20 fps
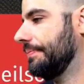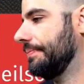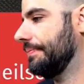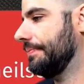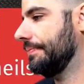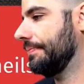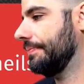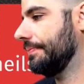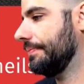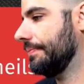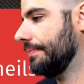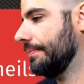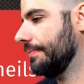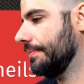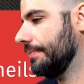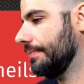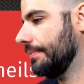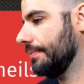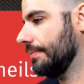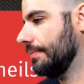
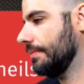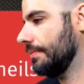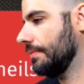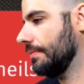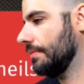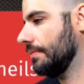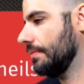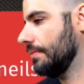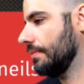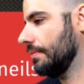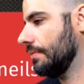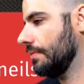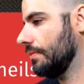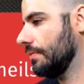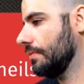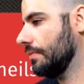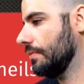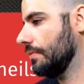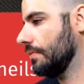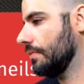
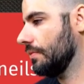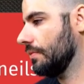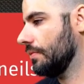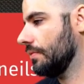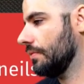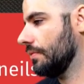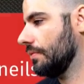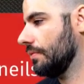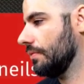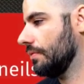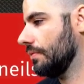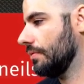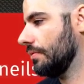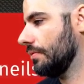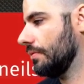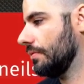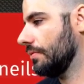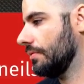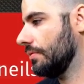(no one is talking)